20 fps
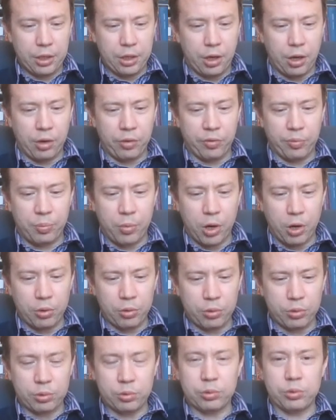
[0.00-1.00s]
of
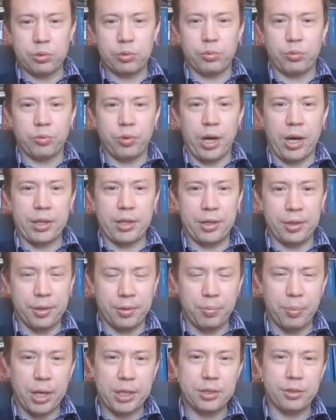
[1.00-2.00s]
morals rather
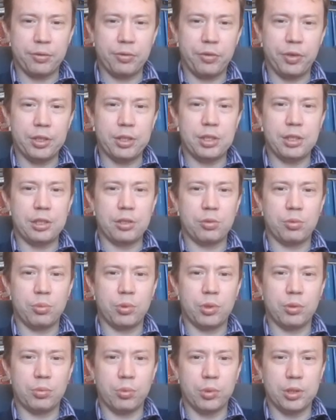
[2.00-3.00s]
than metaphysics
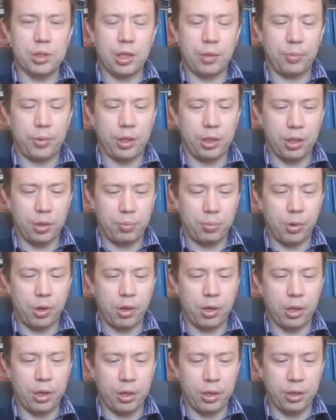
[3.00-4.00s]
was something
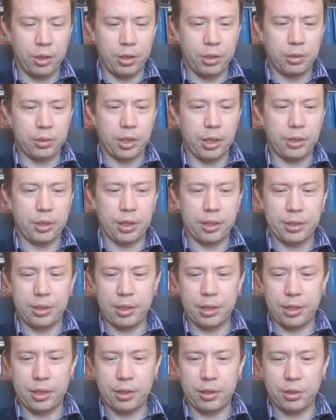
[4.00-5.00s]

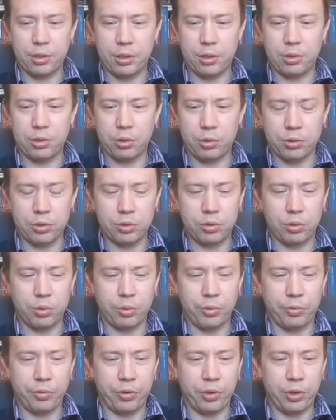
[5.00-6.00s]
that Tolstoy
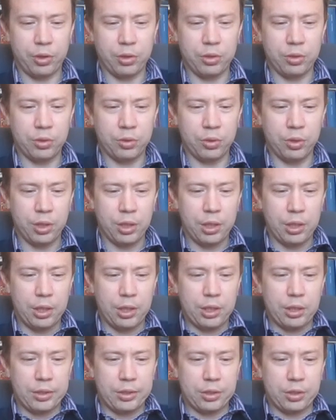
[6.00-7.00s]
referred to.
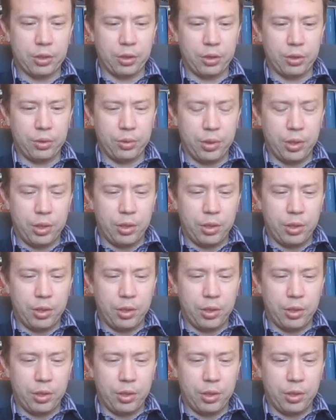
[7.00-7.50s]
So